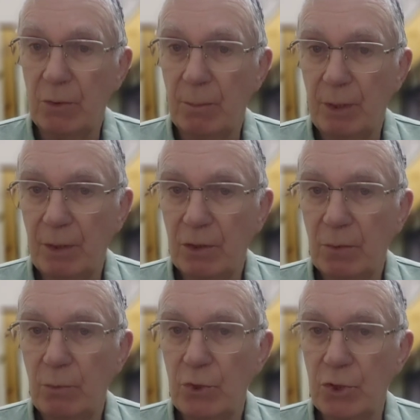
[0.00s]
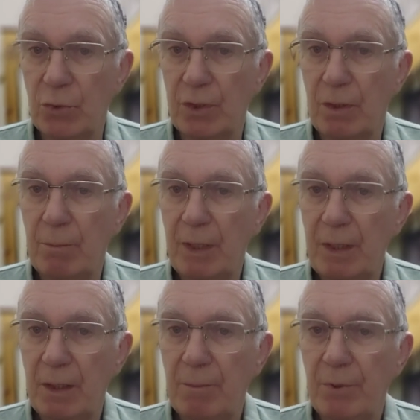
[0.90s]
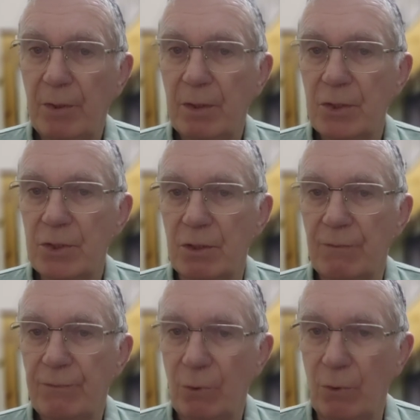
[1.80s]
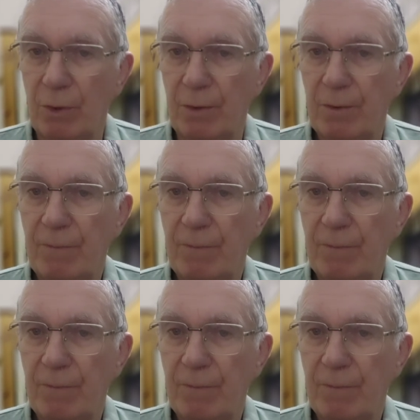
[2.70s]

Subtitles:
America will join the many empires that have fallen,